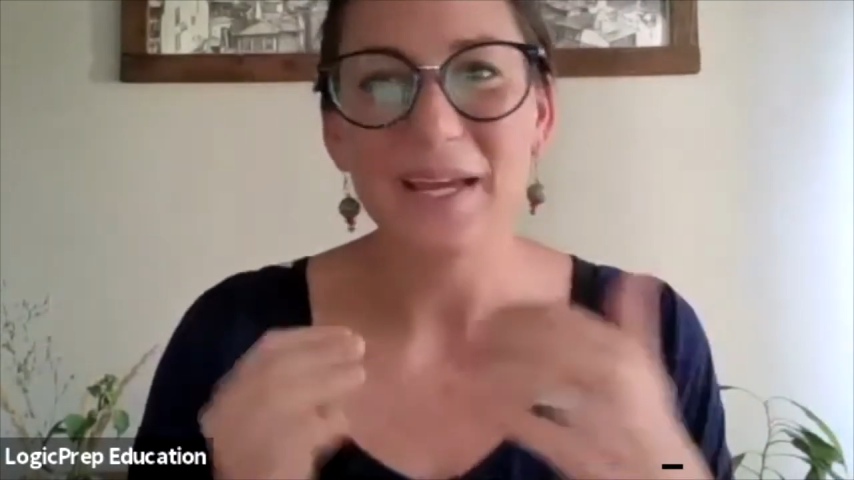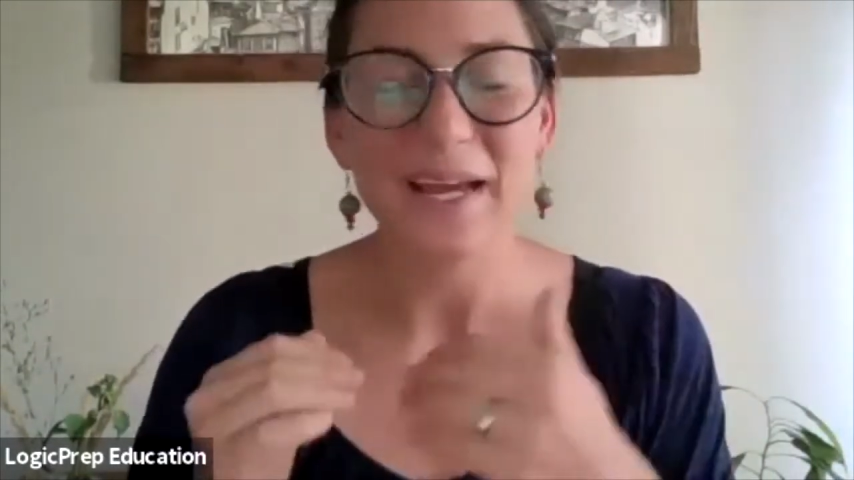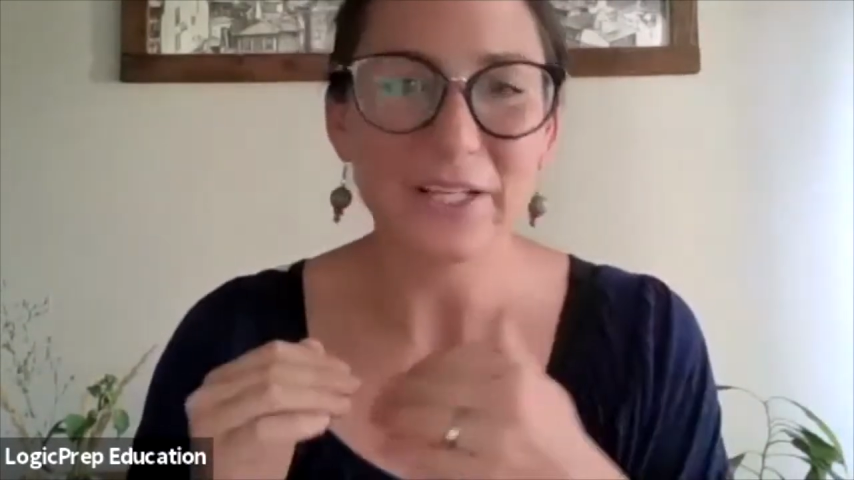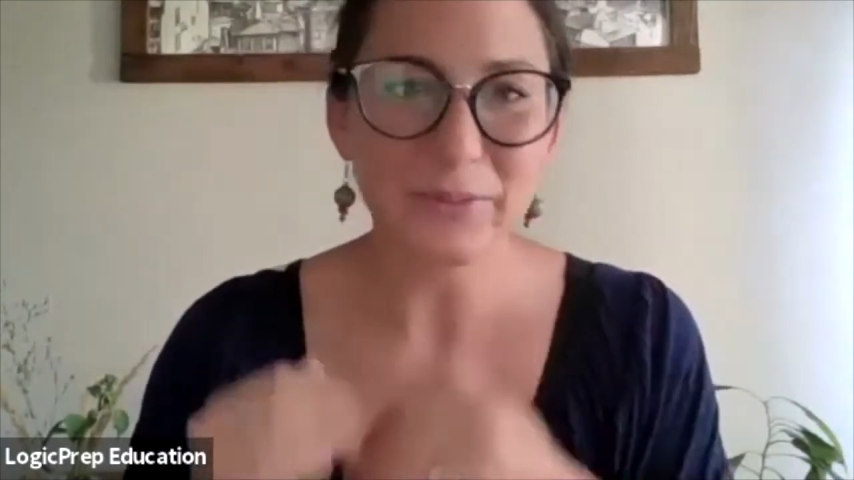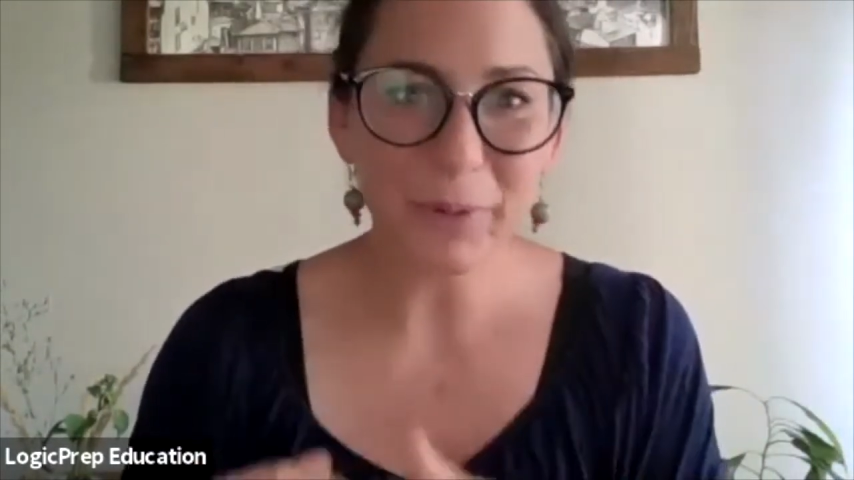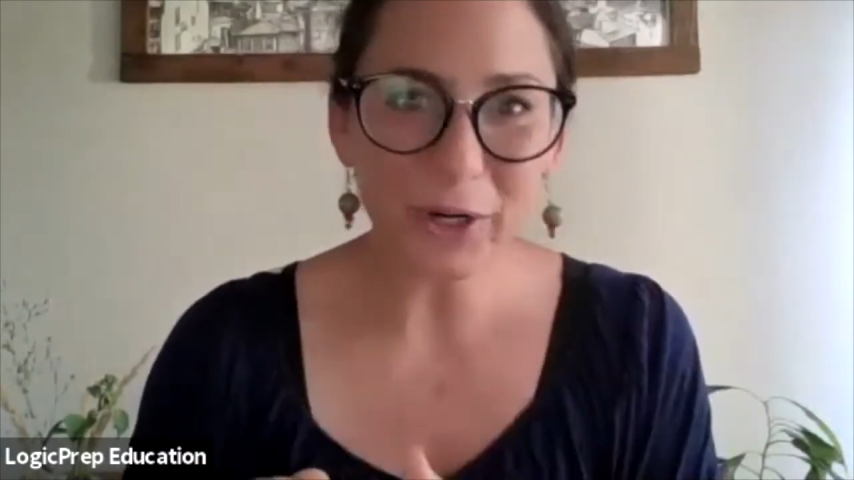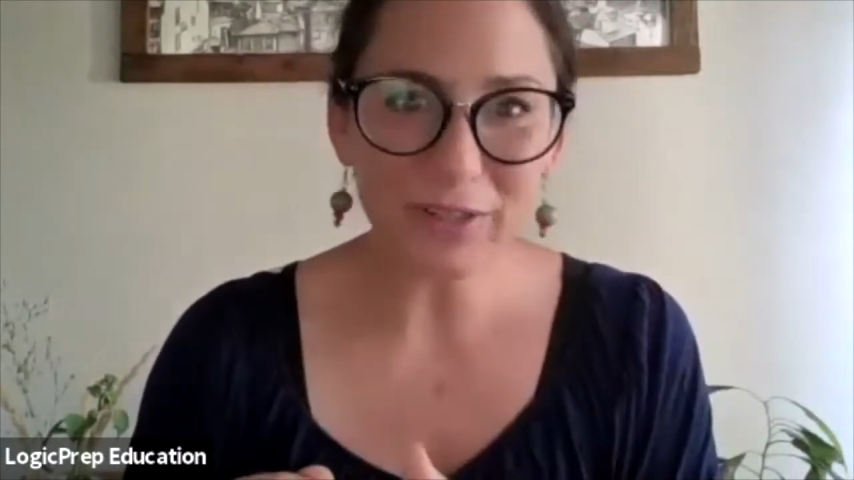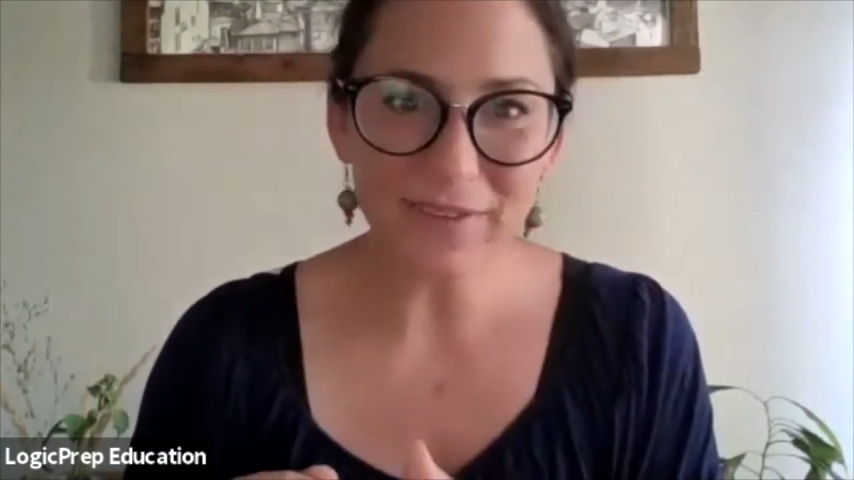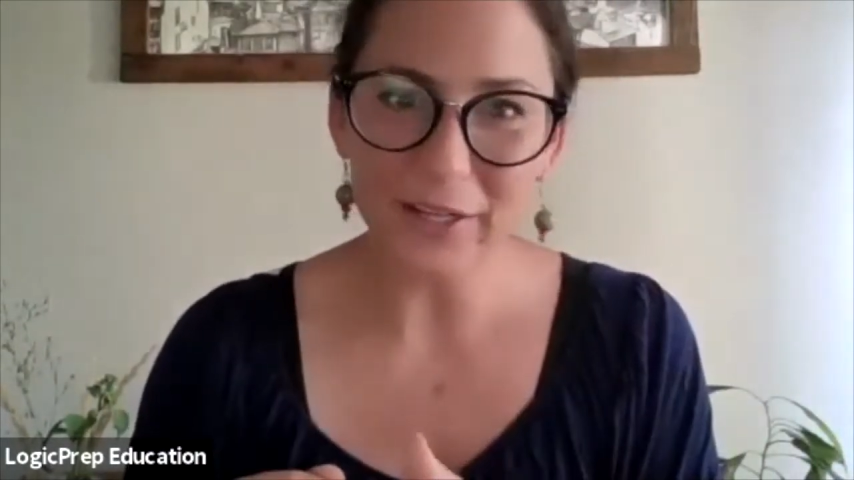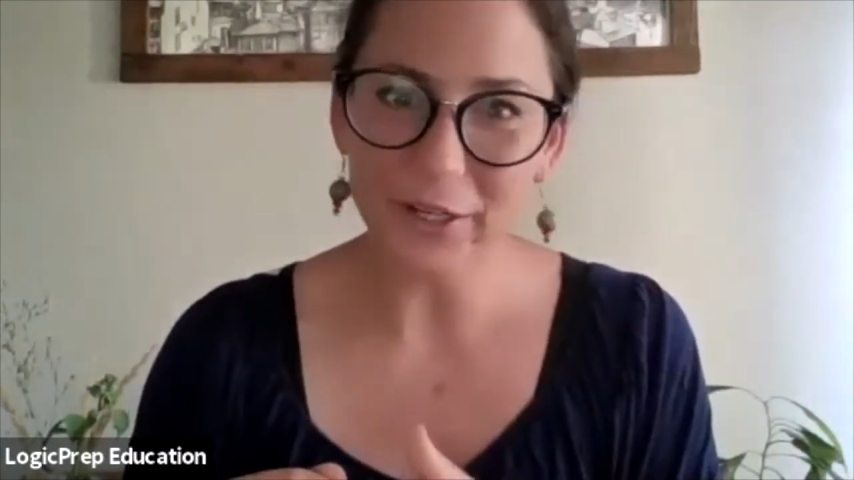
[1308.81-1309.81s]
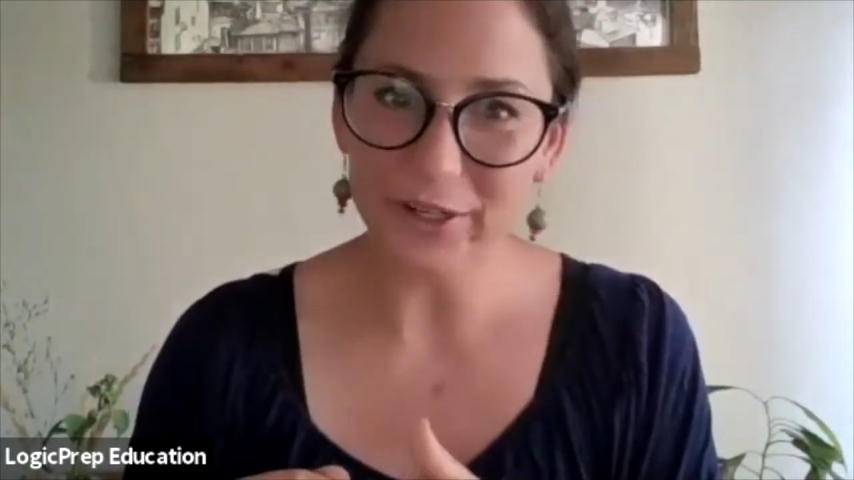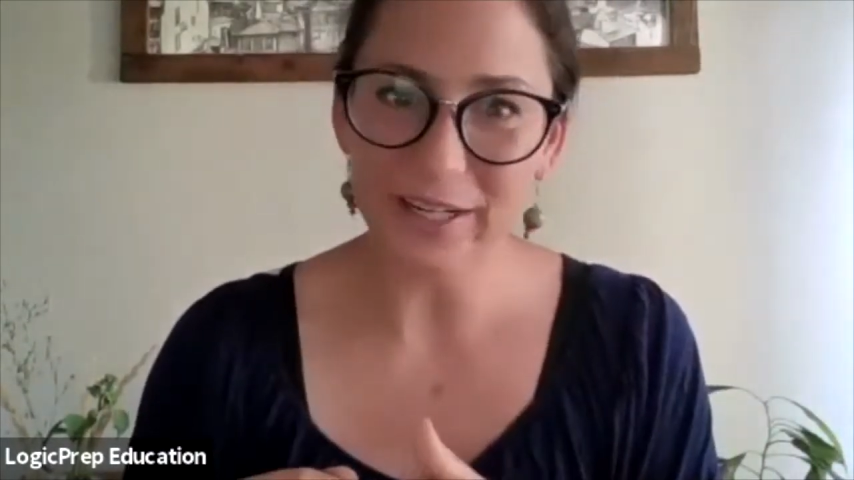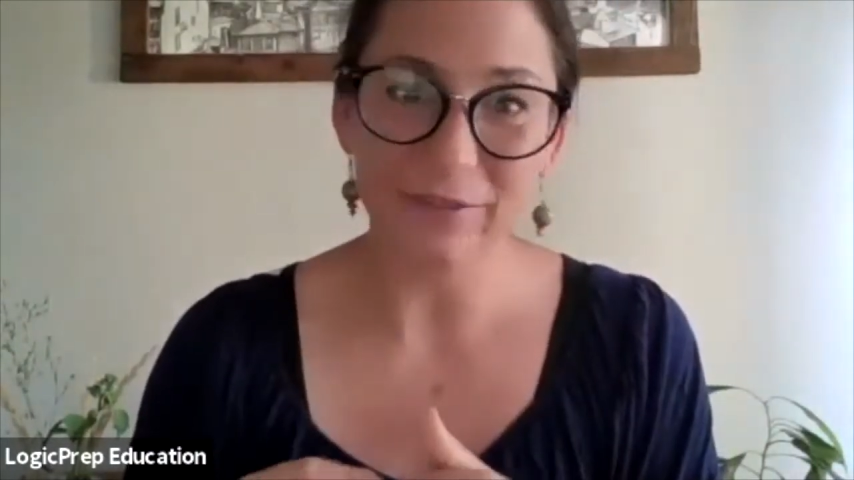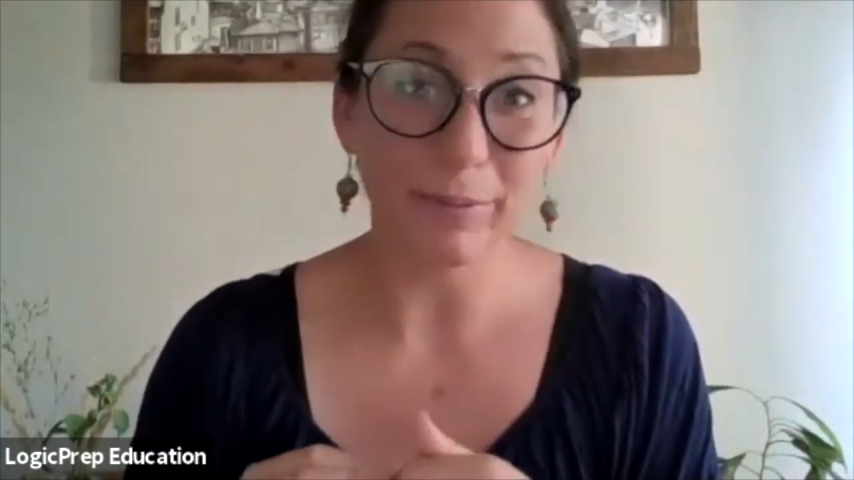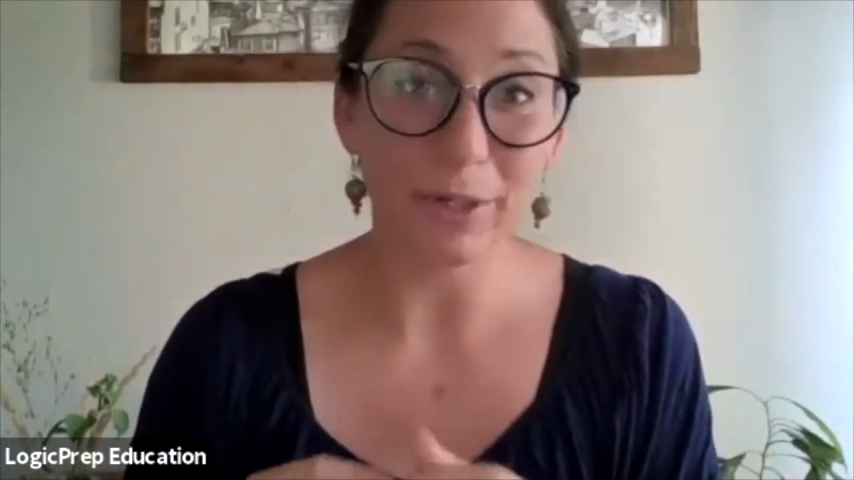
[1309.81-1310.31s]
As part of that, you're going to
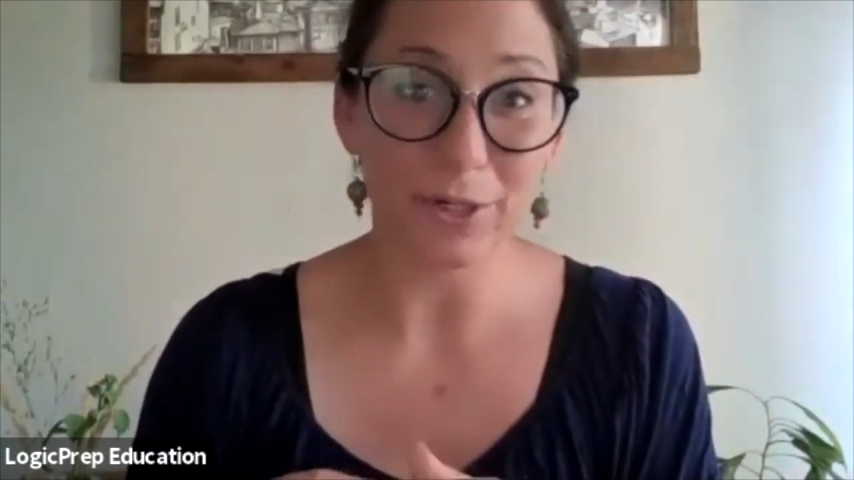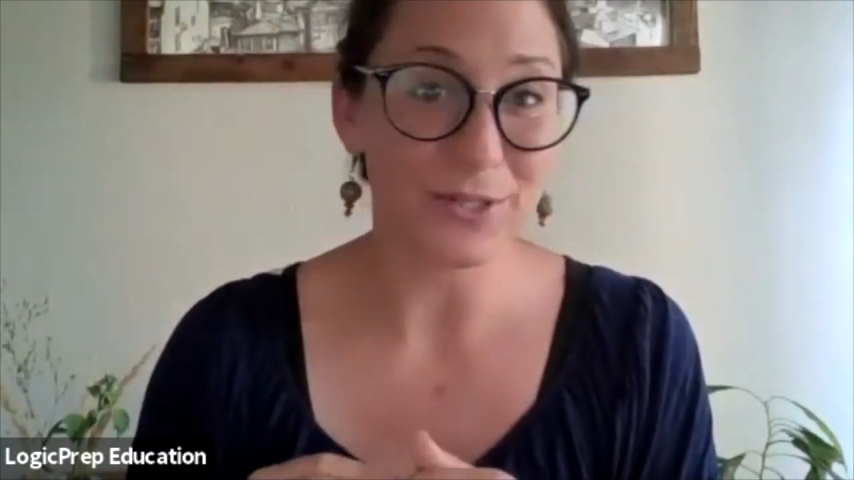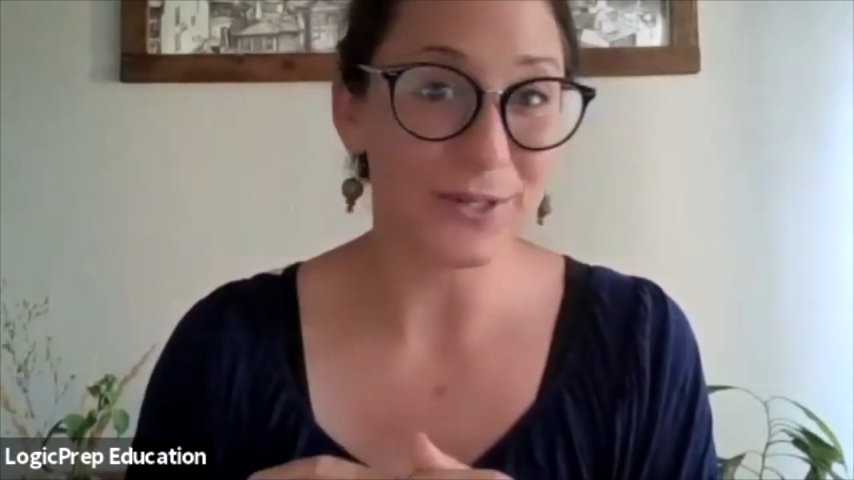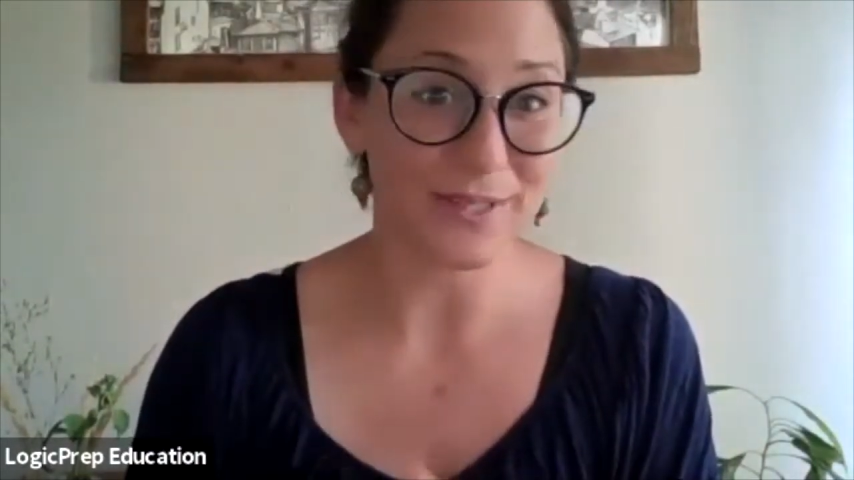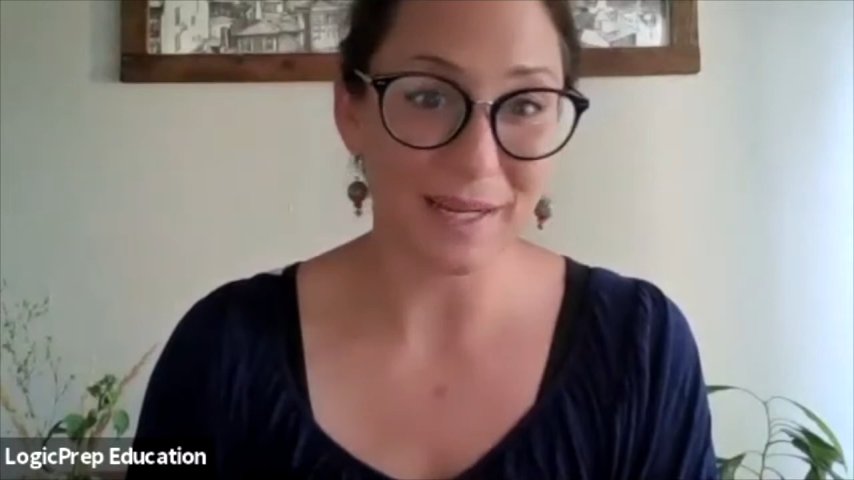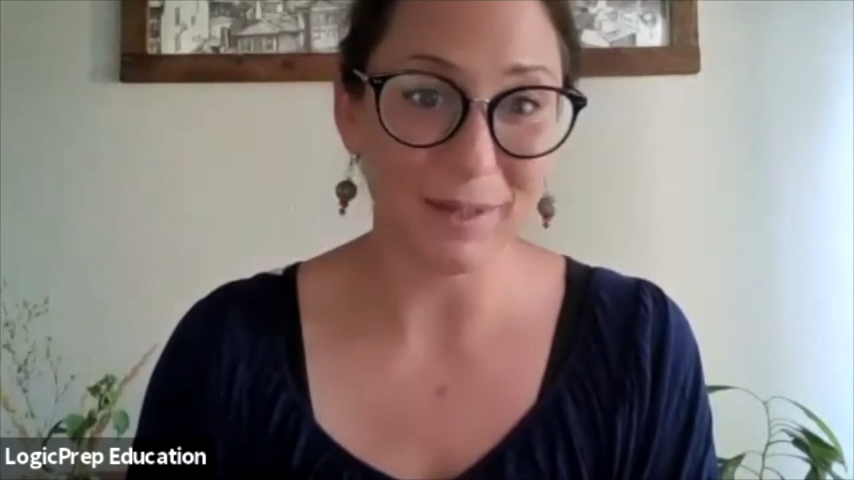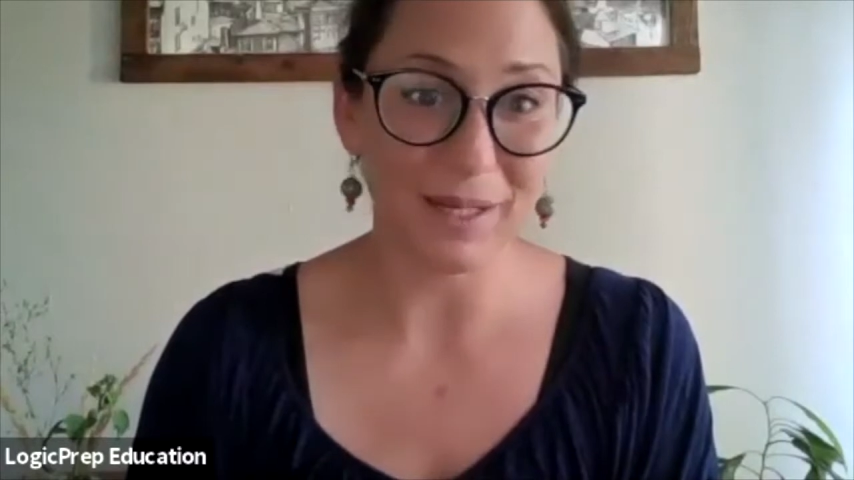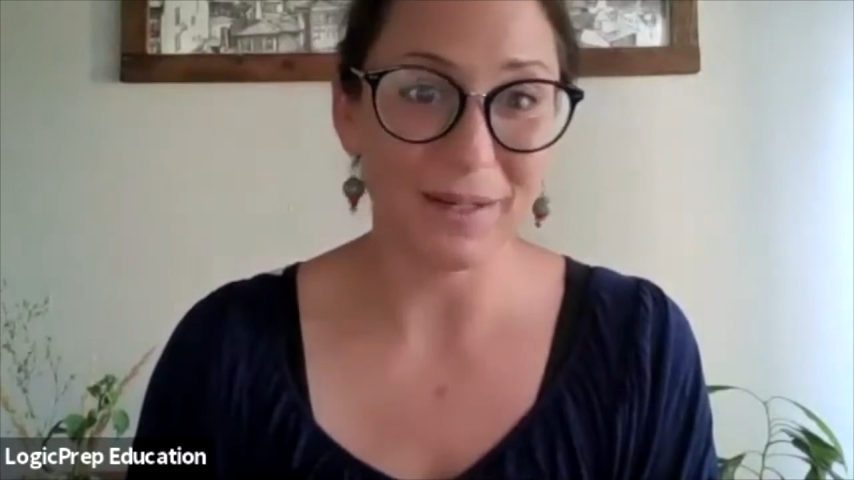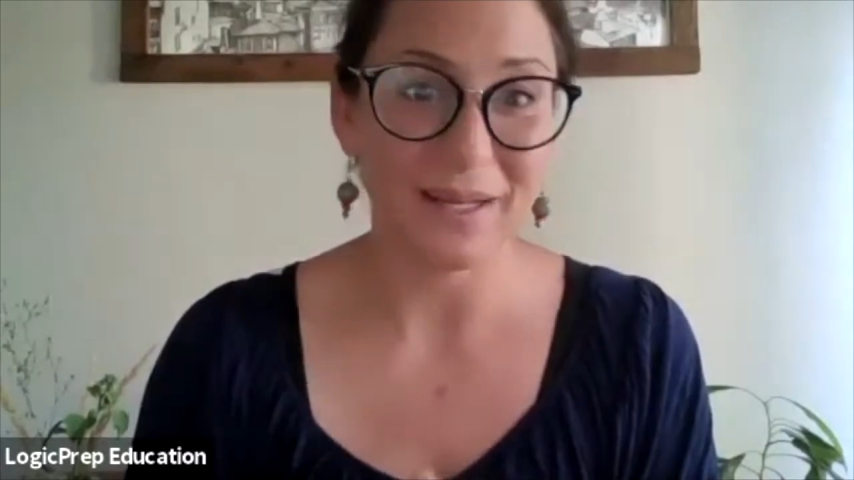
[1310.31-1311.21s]
have a personal statement.